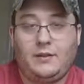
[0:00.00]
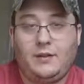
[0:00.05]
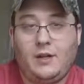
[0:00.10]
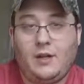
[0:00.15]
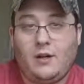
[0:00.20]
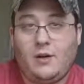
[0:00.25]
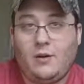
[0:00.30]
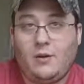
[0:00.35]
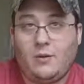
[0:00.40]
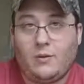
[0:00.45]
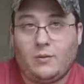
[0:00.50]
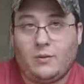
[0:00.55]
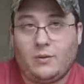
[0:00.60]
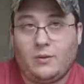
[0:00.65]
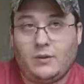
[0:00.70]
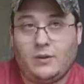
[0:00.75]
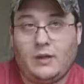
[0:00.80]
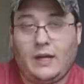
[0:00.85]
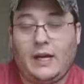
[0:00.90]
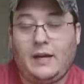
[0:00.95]
No,
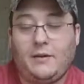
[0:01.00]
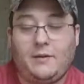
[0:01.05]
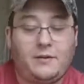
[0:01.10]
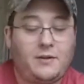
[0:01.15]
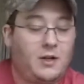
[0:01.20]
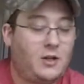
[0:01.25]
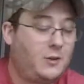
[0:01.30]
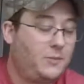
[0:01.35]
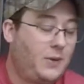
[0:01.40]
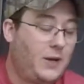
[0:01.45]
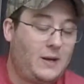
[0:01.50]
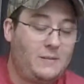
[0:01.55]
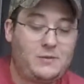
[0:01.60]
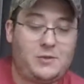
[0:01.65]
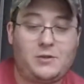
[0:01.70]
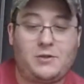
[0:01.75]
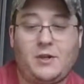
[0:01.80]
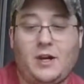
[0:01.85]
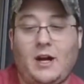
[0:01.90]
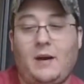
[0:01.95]
$800
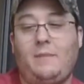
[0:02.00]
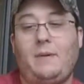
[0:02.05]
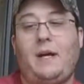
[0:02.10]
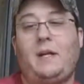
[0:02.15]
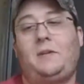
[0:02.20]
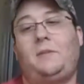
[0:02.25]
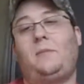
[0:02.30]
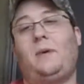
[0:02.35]
pipes are not bad